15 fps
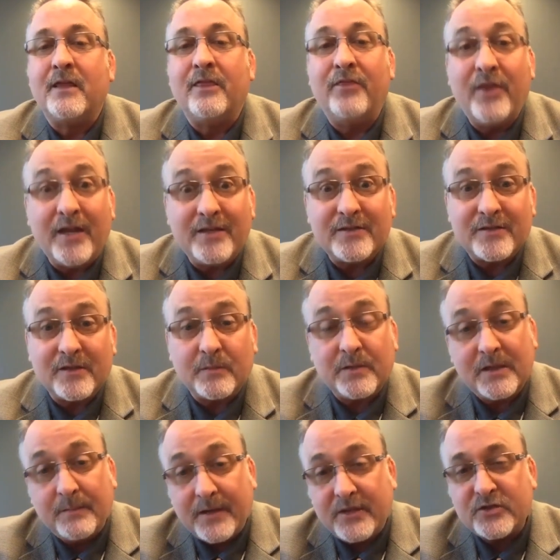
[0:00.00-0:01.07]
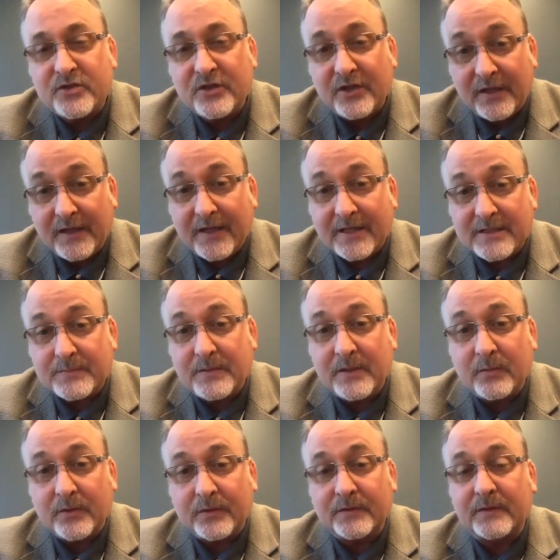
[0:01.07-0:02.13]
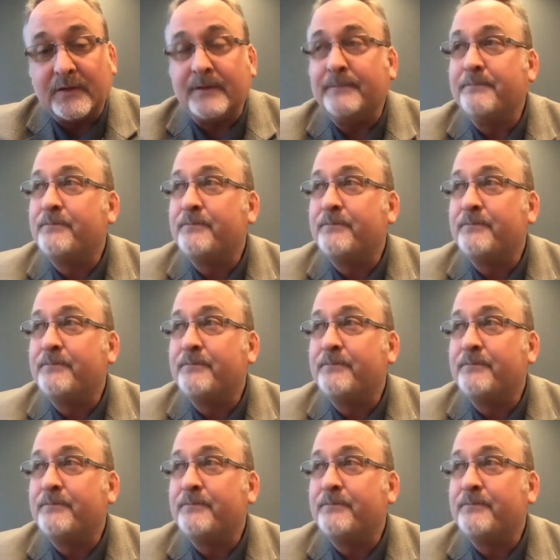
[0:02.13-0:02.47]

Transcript: Then somebody mentioned eXp Realty.